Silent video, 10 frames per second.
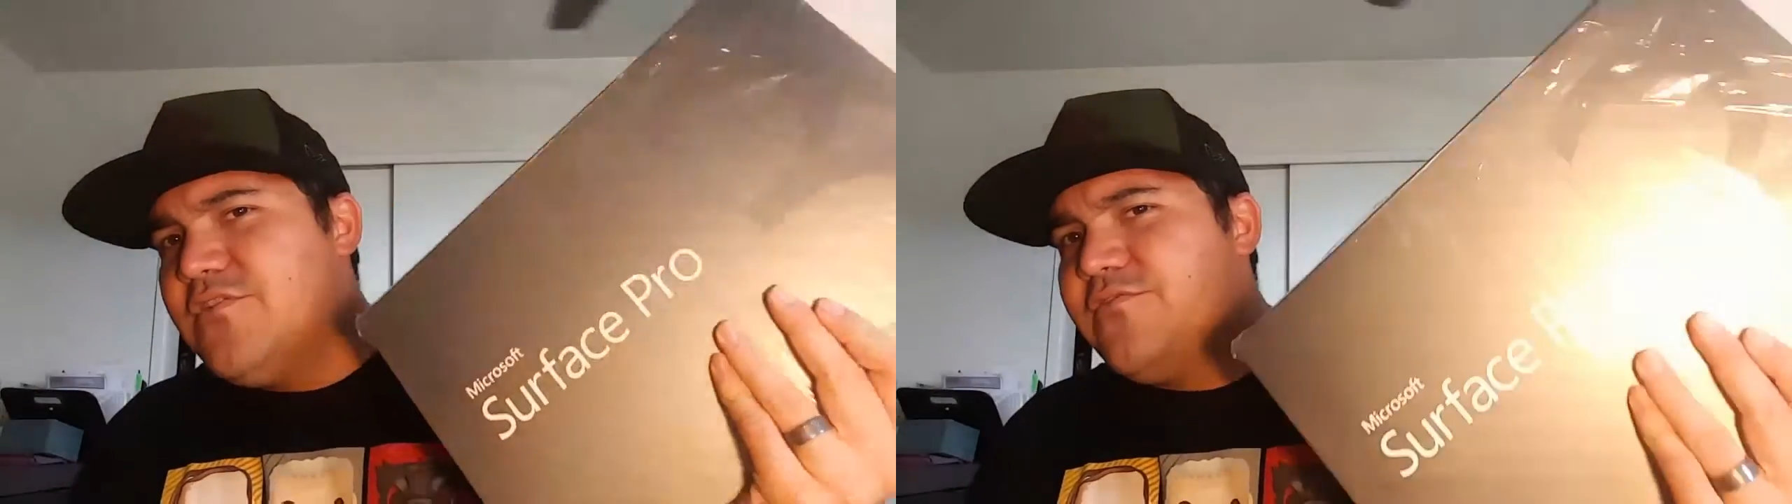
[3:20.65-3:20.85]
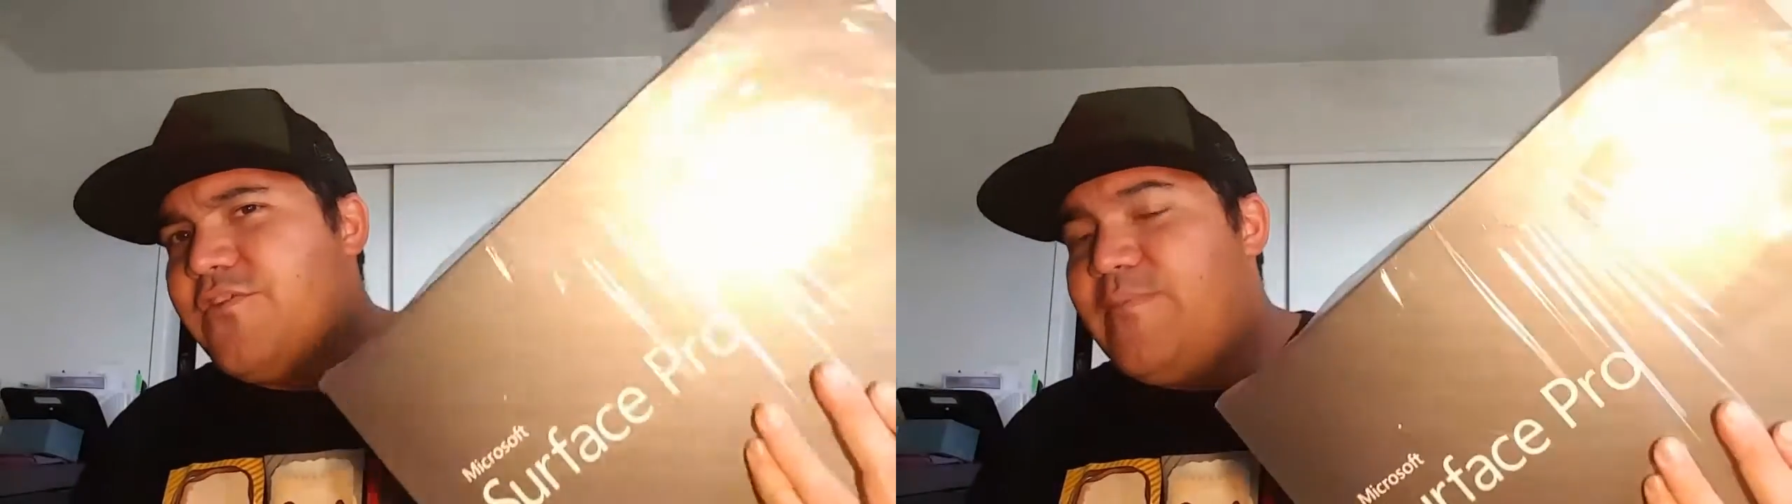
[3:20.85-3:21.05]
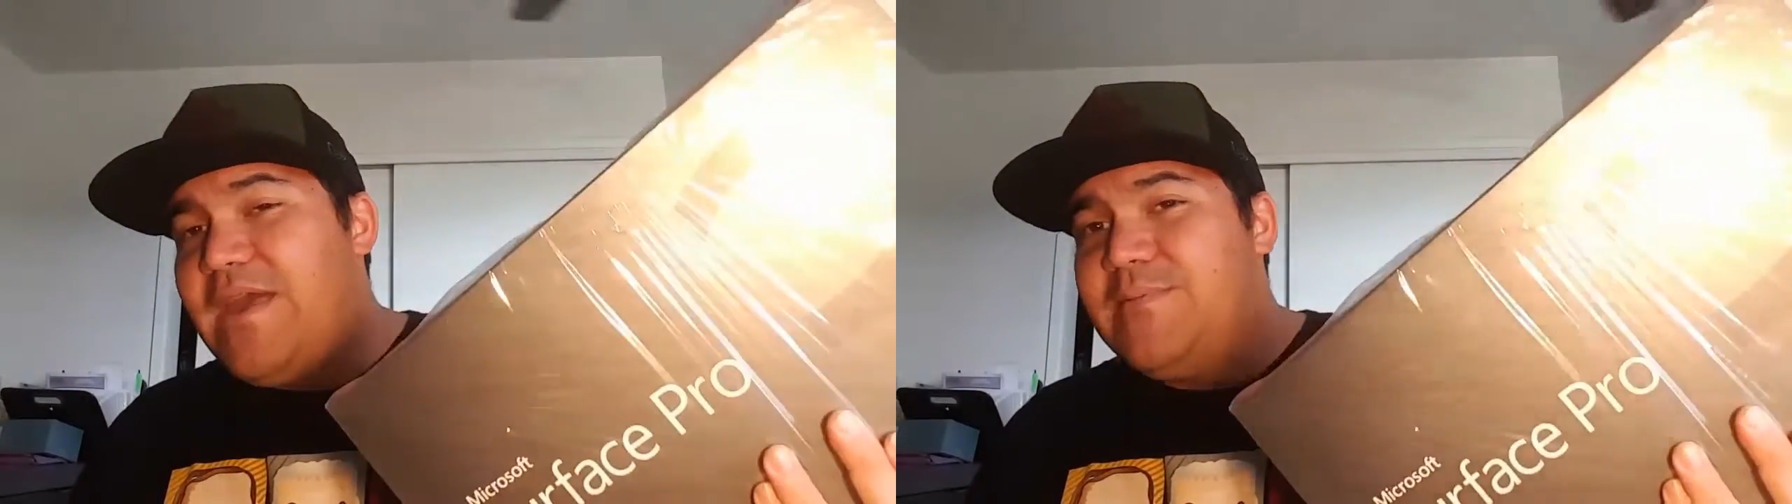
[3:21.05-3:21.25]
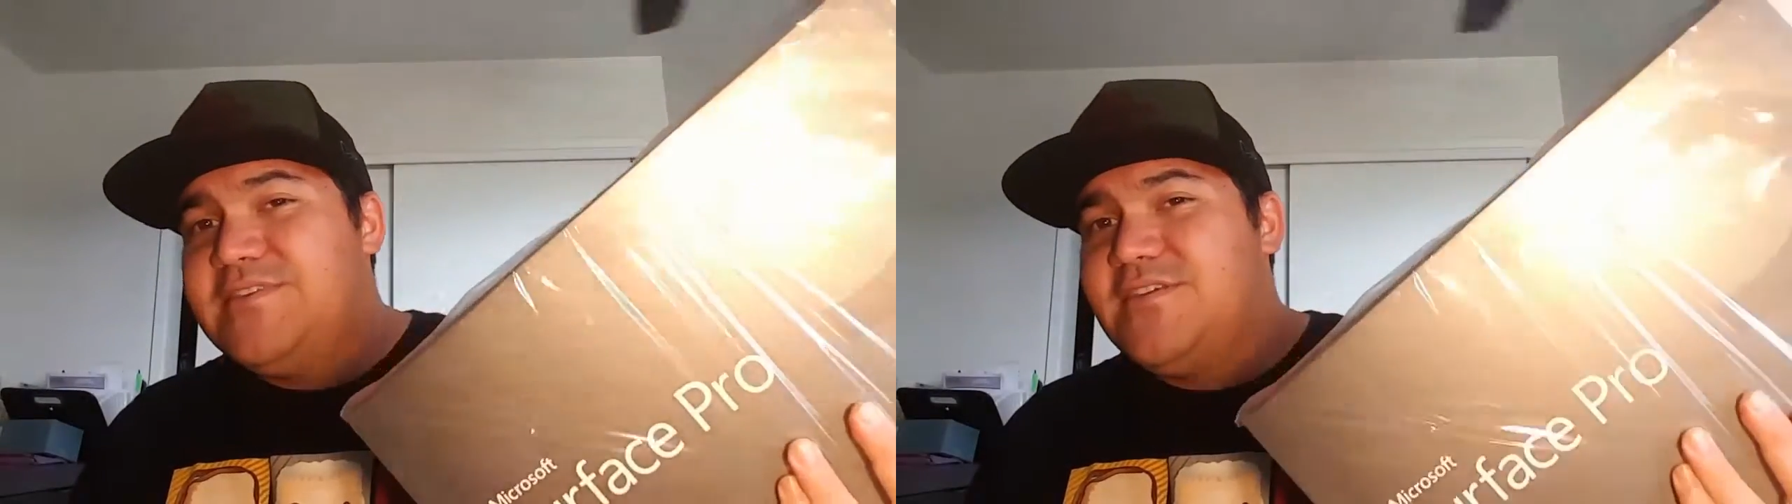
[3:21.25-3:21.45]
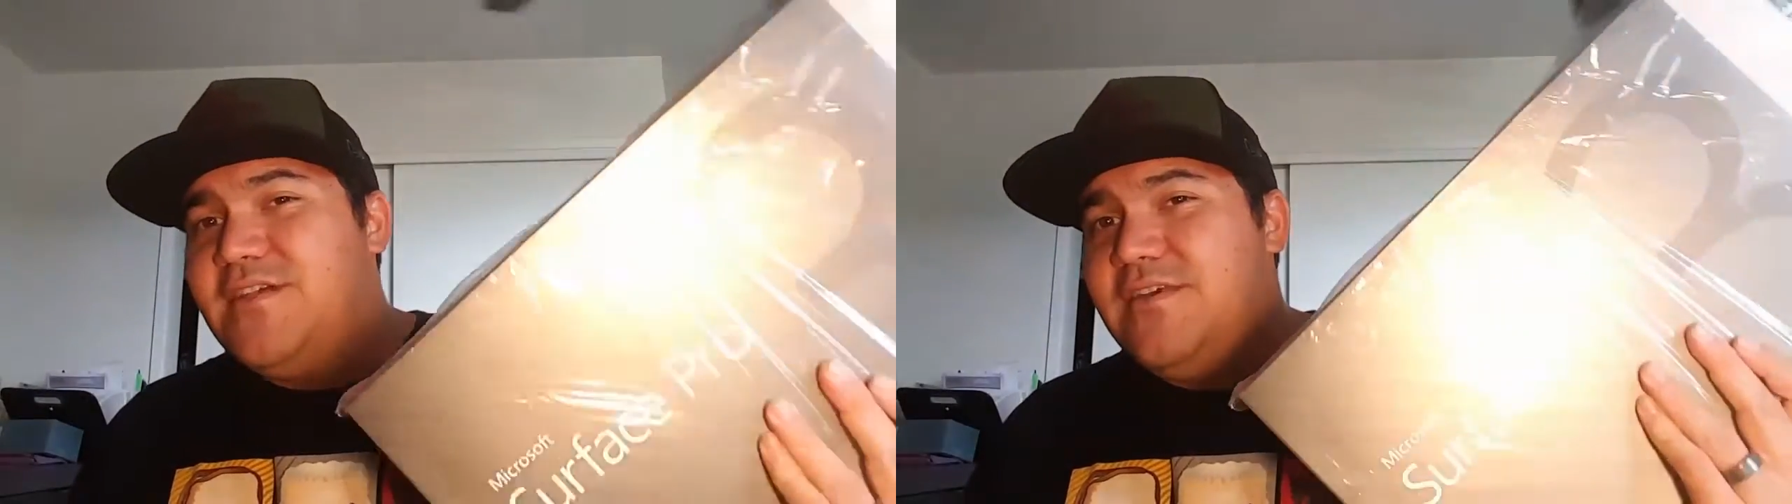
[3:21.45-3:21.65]
from
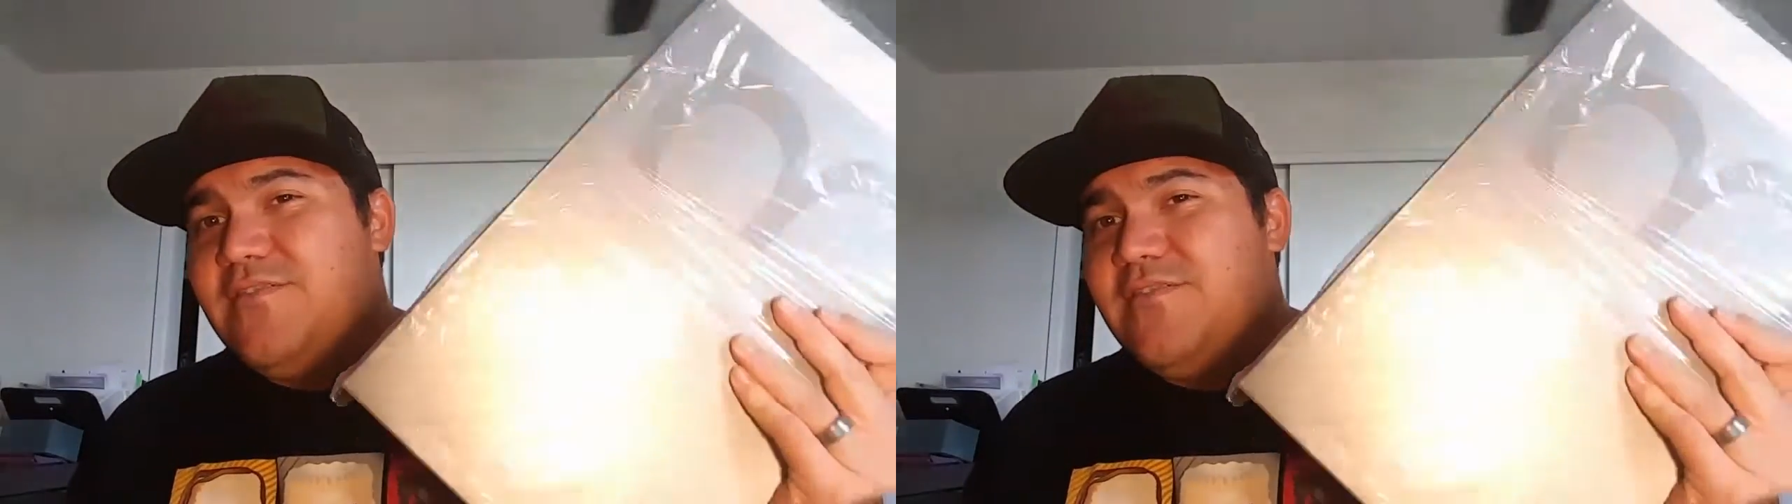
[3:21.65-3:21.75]
Amazon.